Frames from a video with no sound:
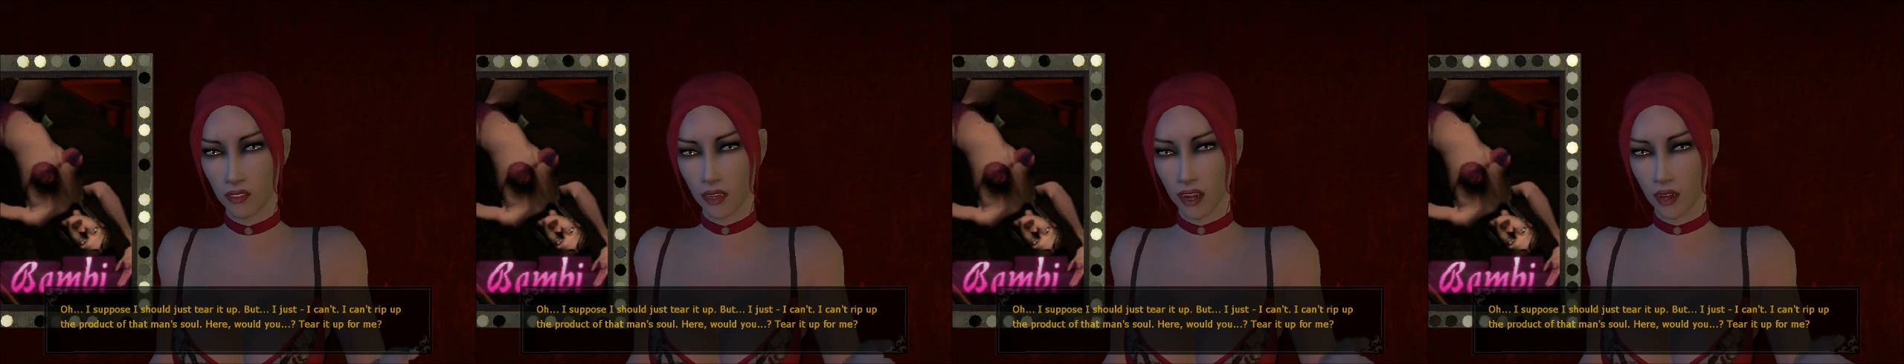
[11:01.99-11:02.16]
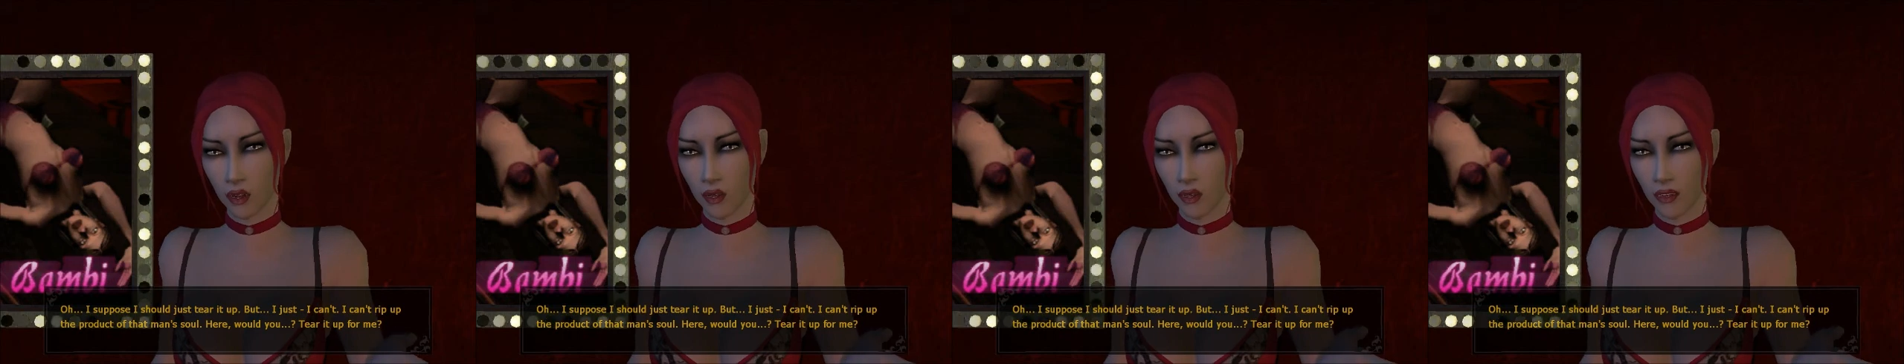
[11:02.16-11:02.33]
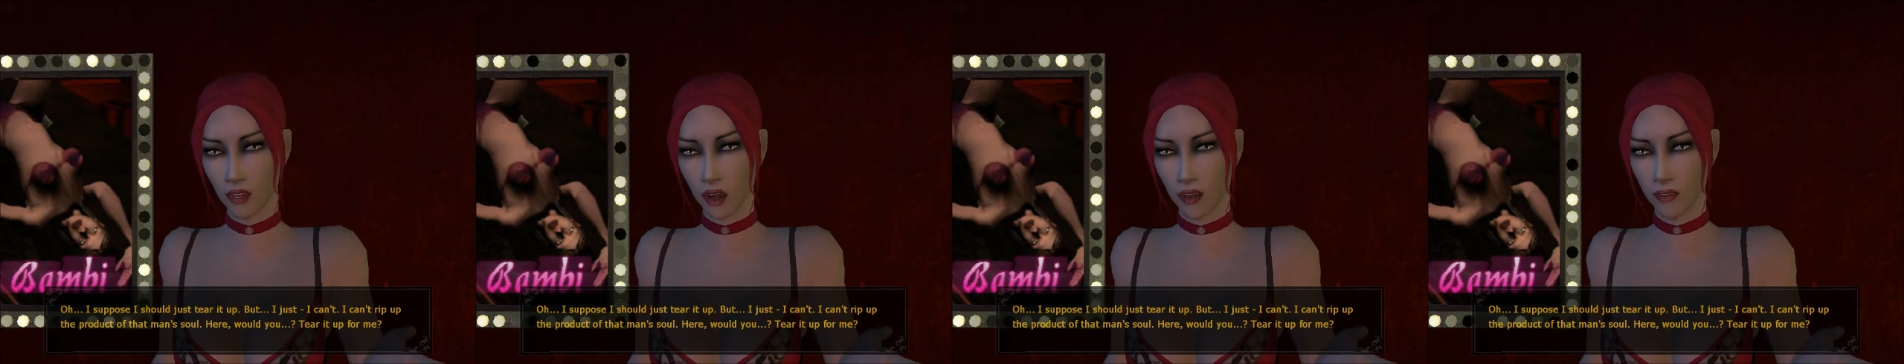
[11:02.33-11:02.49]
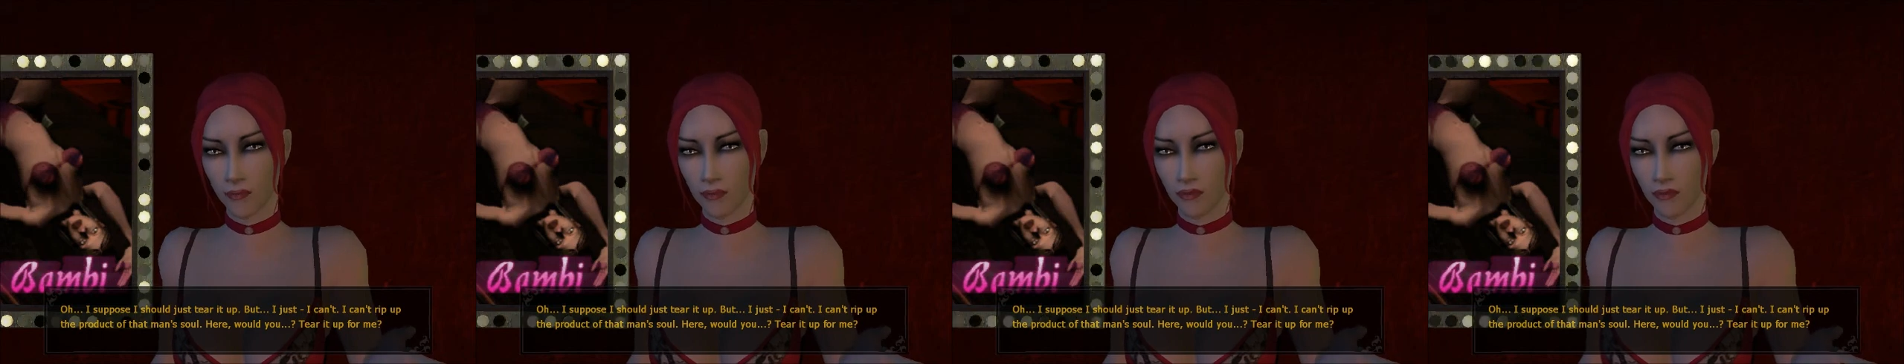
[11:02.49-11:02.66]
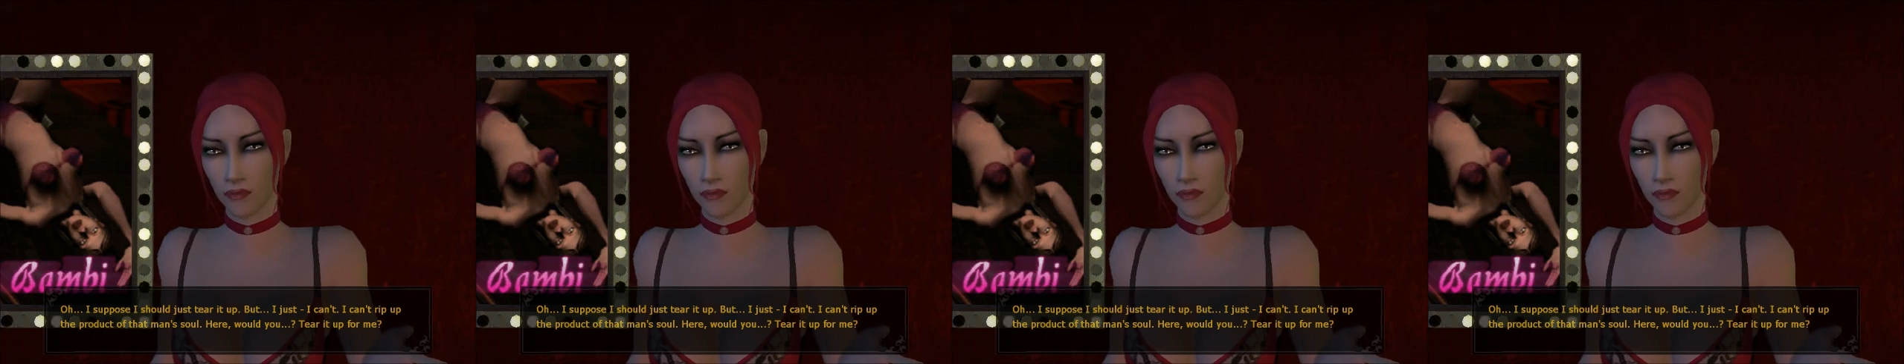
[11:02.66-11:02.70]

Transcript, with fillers: tear it up.